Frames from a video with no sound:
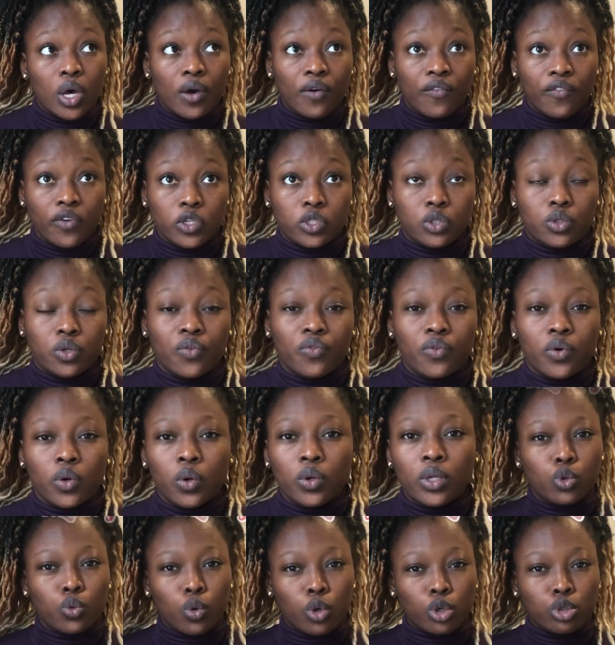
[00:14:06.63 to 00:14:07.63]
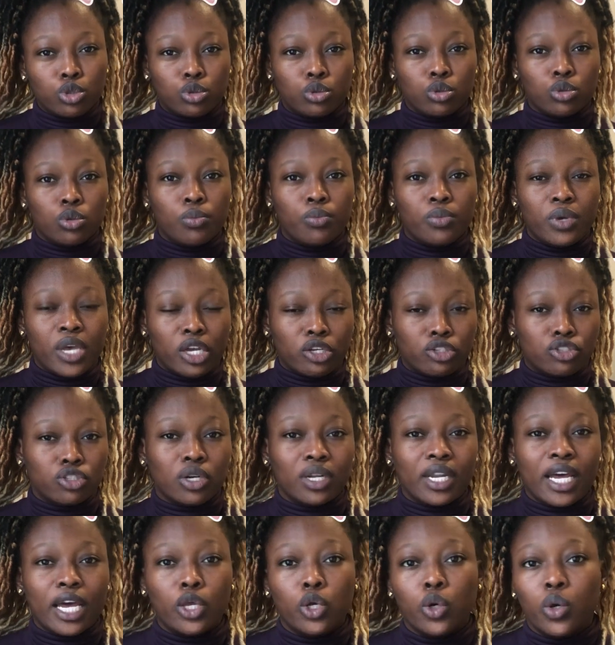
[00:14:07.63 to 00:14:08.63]
first of all, you want to ensure
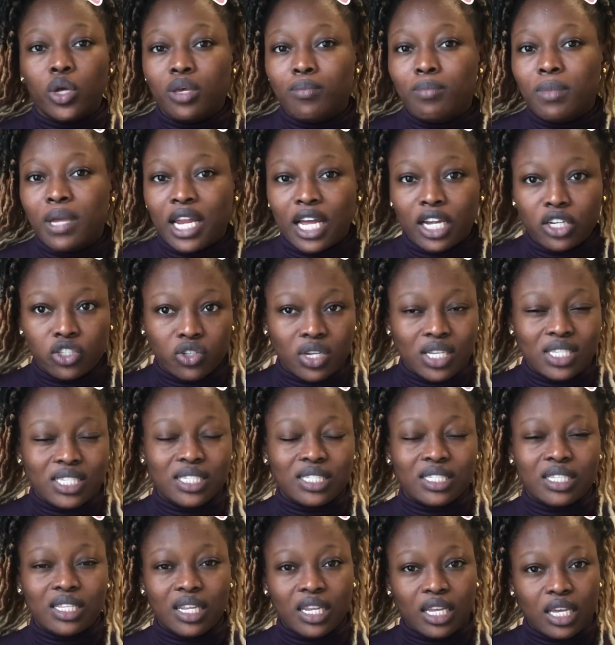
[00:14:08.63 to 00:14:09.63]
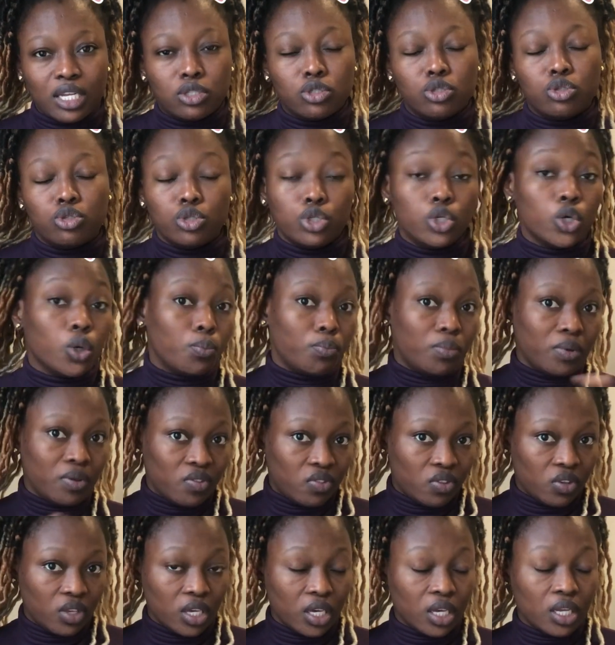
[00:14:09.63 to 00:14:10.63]
that your email address is linked to your
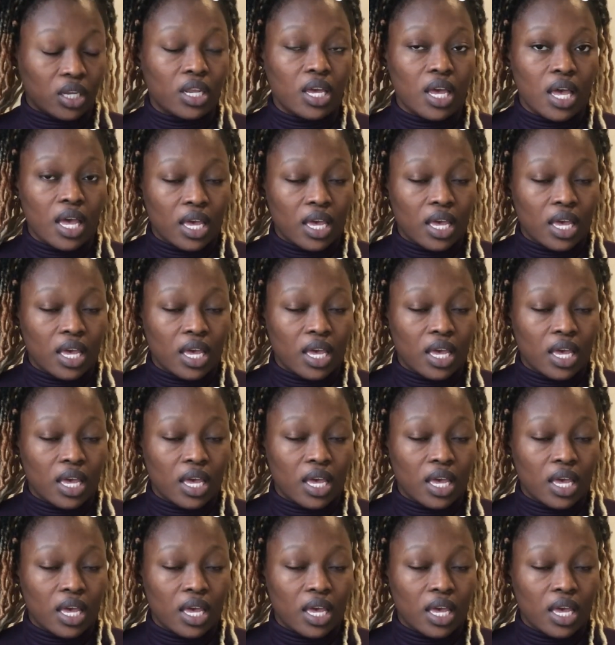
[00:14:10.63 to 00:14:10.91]
BVN.